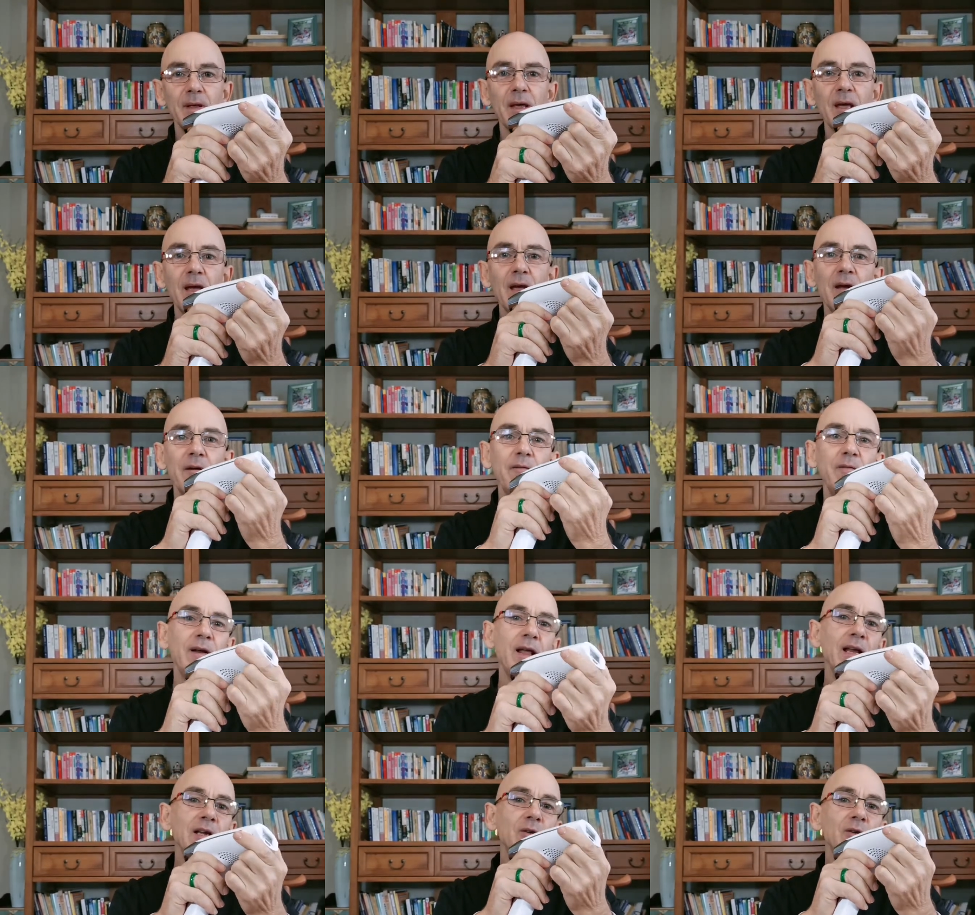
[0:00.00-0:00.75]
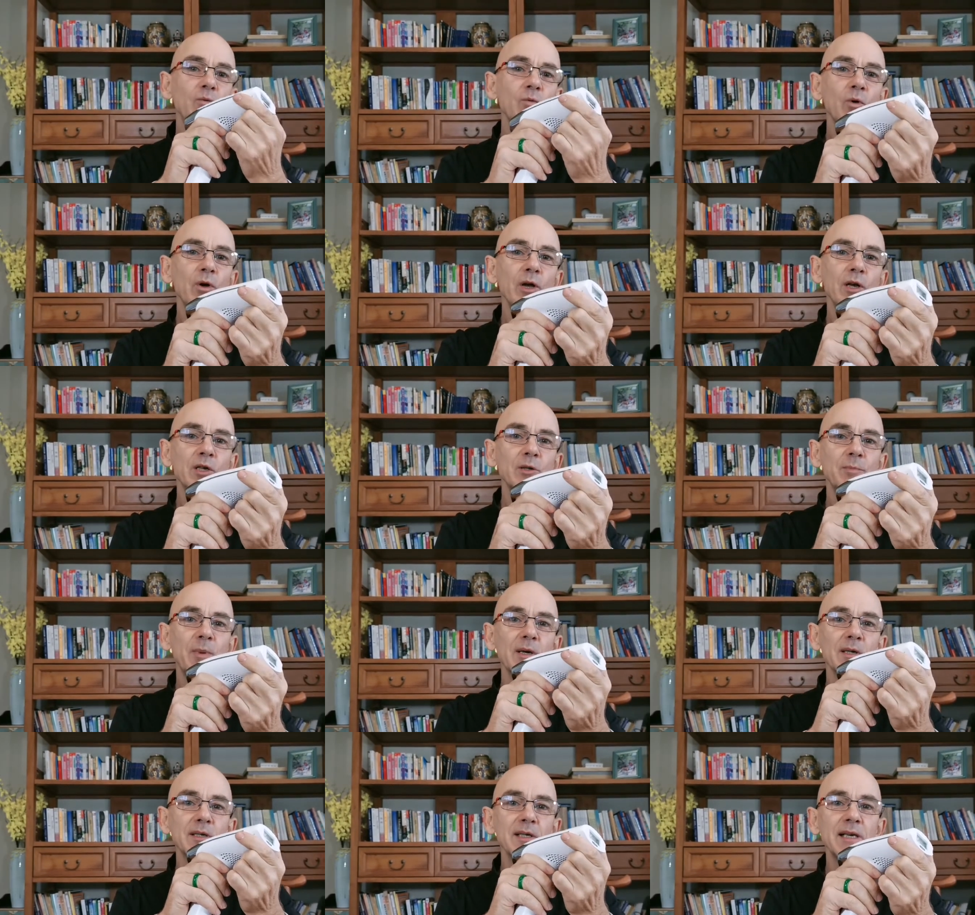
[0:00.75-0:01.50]
Flash works by
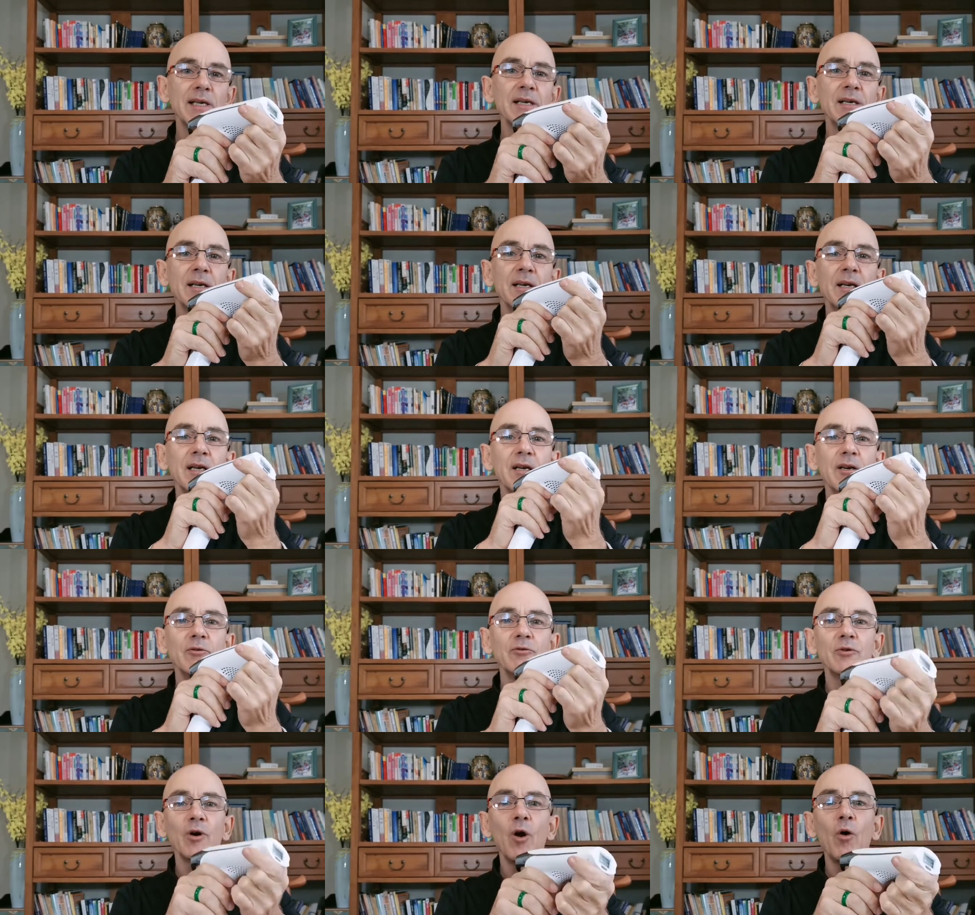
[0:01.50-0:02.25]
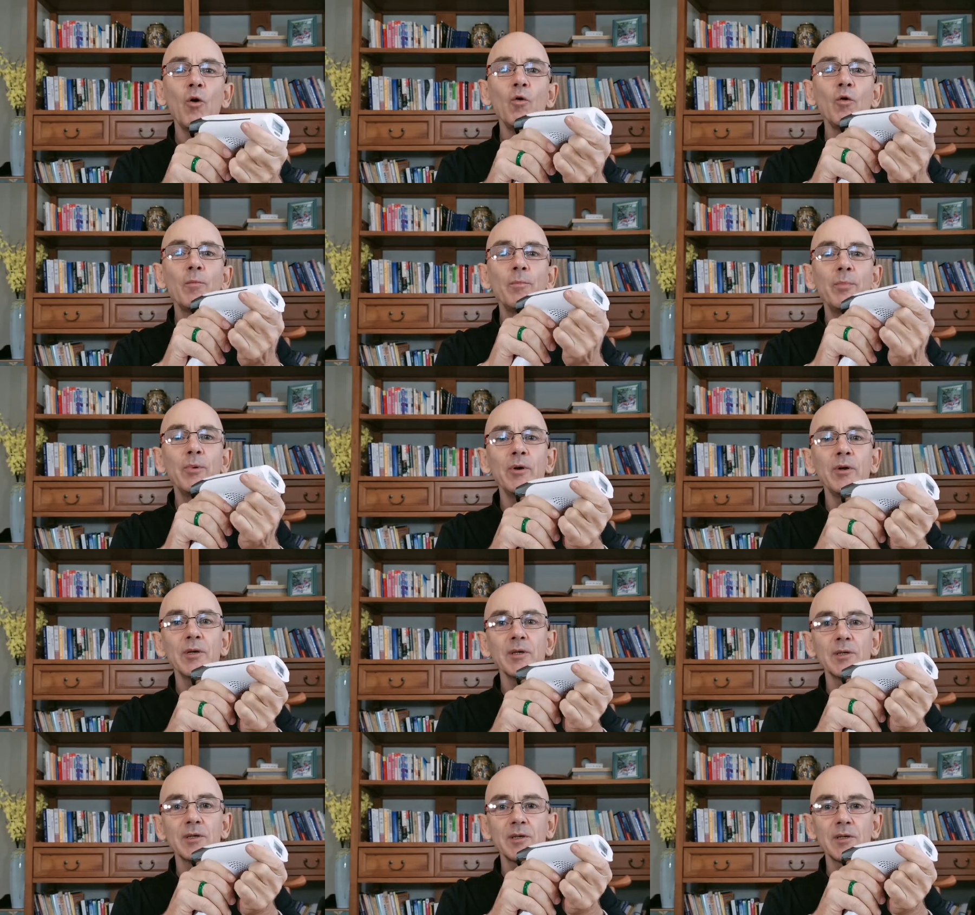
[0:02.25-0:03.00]
sending controlled
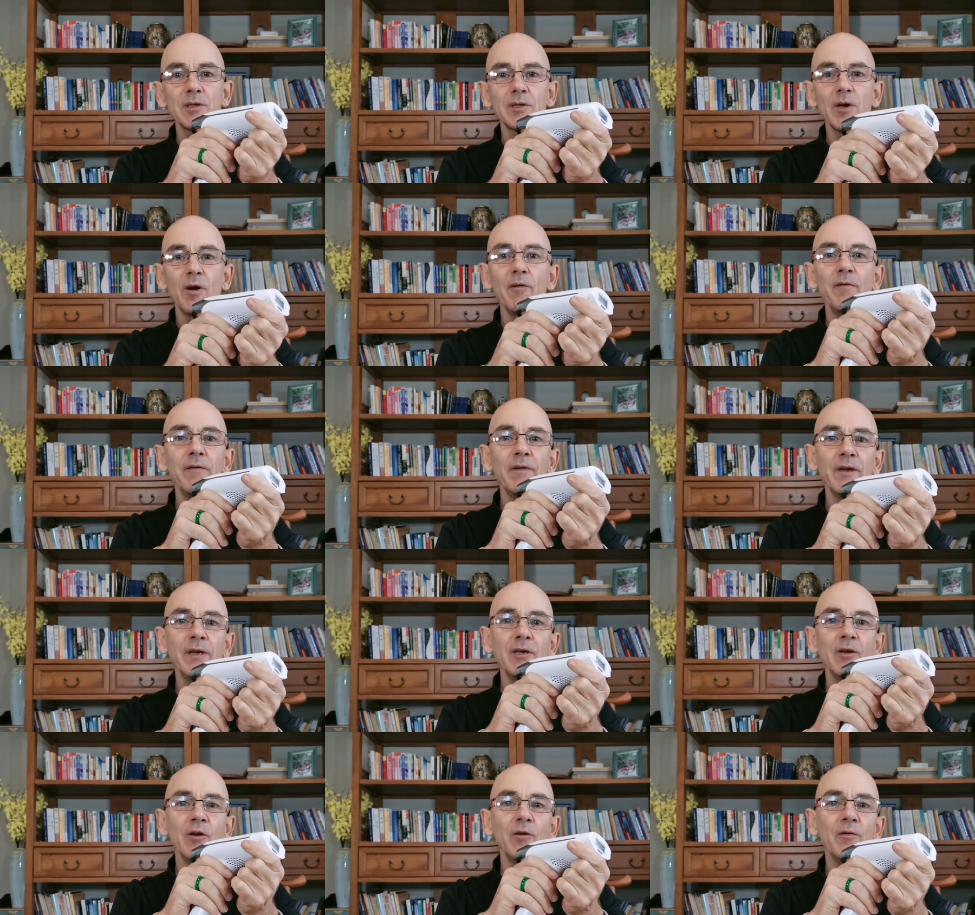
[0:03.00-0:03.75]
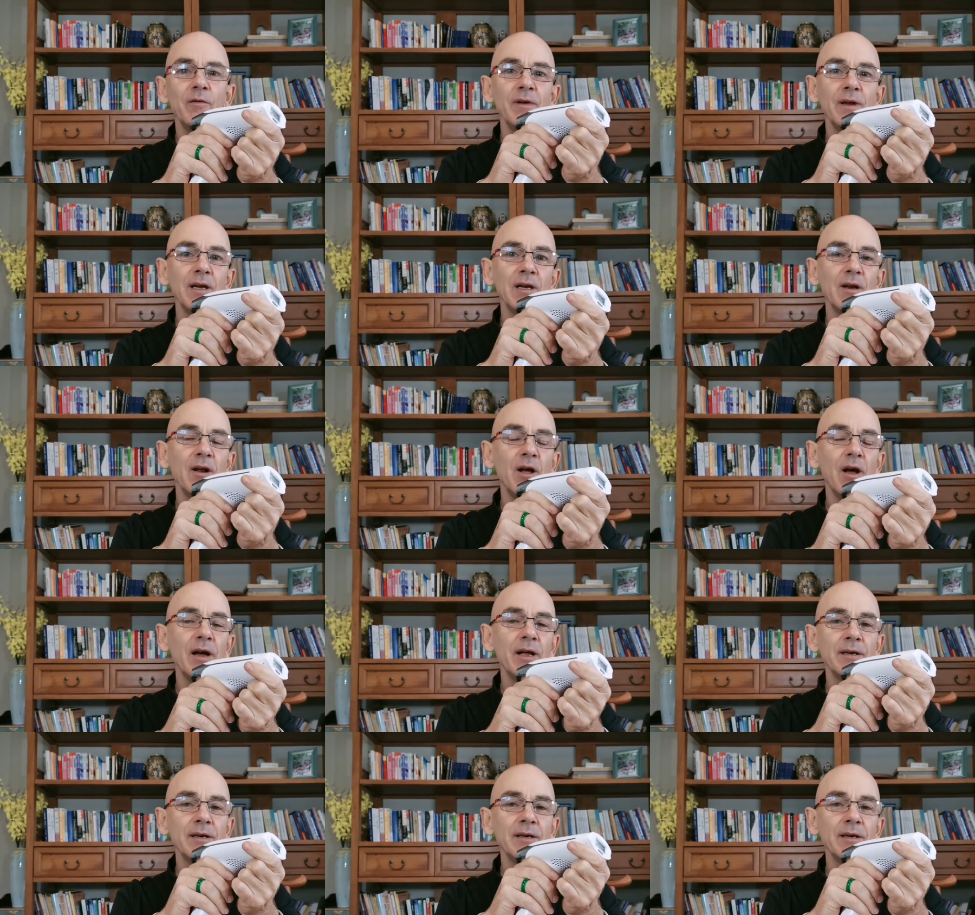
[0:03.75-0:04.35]
bursts of V U V light.